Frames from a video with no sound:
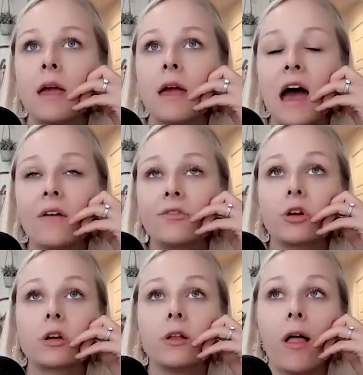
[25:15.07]
have
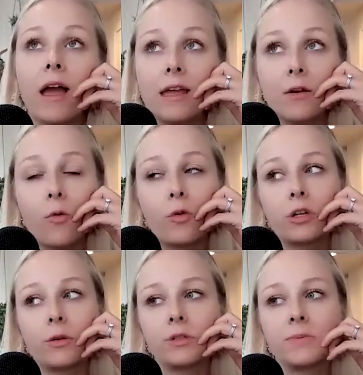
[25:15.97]
your client or
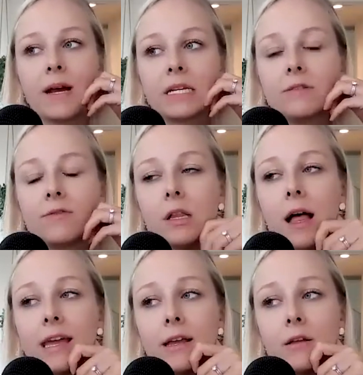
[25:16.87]
your prospective
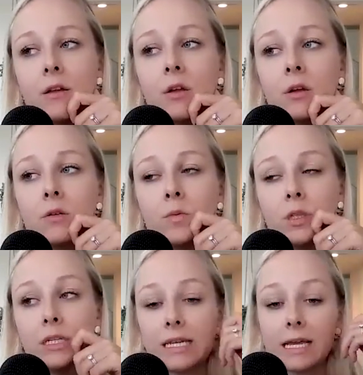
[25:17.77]
client
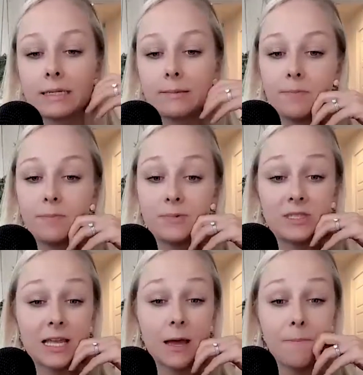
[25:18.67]
really take a
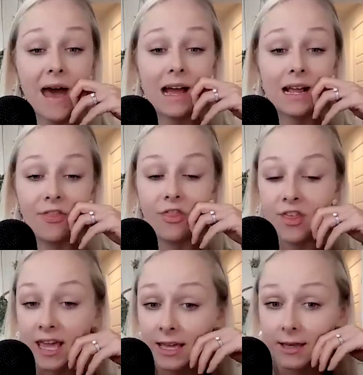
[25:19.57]
step back and
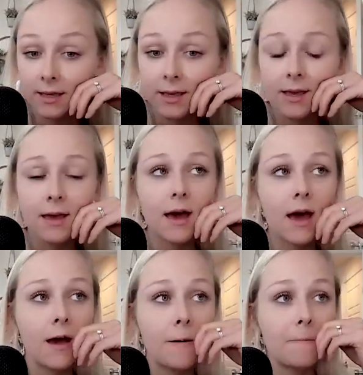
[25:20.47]
think,
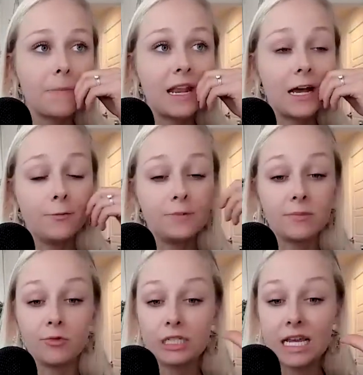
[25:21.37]
it helps
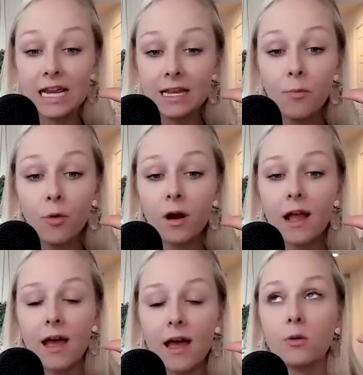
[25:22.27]
them retain it more.
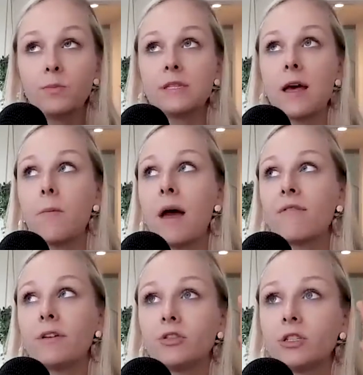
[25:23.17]
It helps them
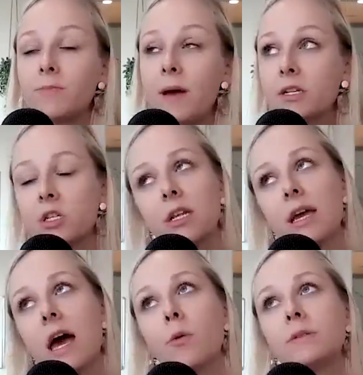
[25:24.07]
have introspection.
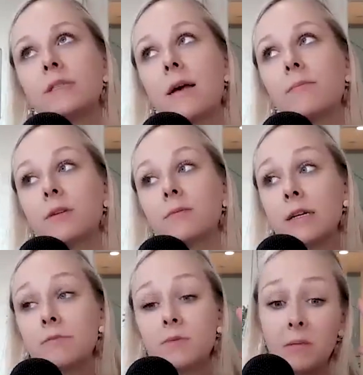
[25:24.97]
It helps them
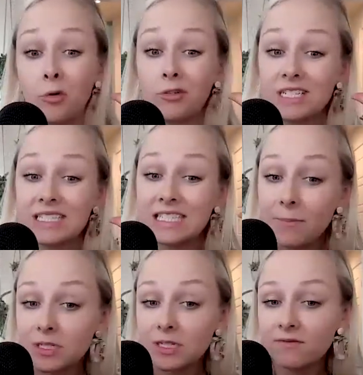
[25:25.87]
sometimes be more
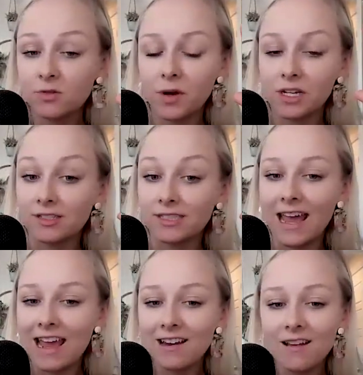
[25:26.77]
receptive to what you're
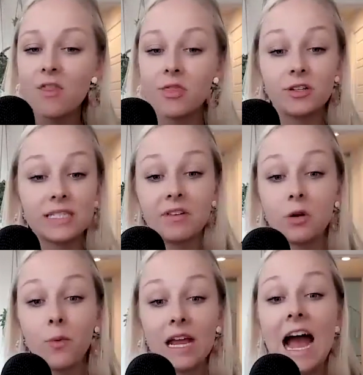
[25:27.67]
saying. There's even
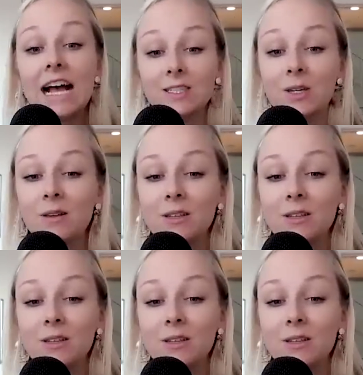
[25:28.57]
a way to ask,